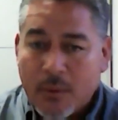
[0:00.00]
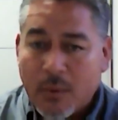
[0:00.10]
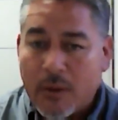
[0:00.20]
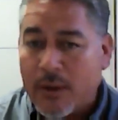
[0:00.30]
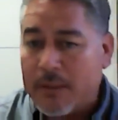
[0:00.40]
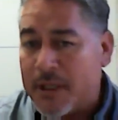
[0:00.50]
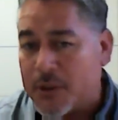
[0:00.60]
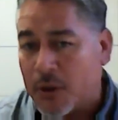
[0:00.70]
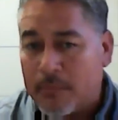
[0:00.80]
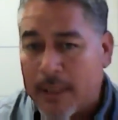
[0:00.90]
whether it be
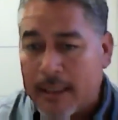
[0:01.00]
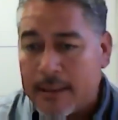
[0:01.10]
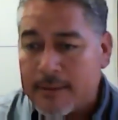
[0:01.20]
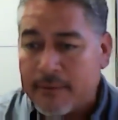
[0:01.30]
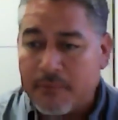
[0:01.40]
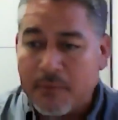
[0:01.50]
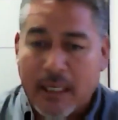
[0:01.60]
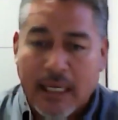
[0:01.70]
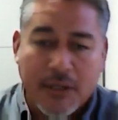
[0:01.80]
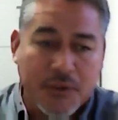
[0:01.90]
termites, a
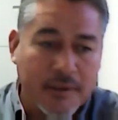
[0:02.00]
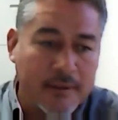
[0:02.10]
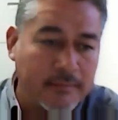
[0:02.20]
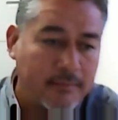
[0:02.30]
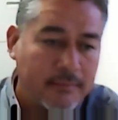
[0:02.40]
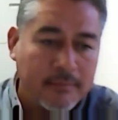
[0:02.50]
fumigation,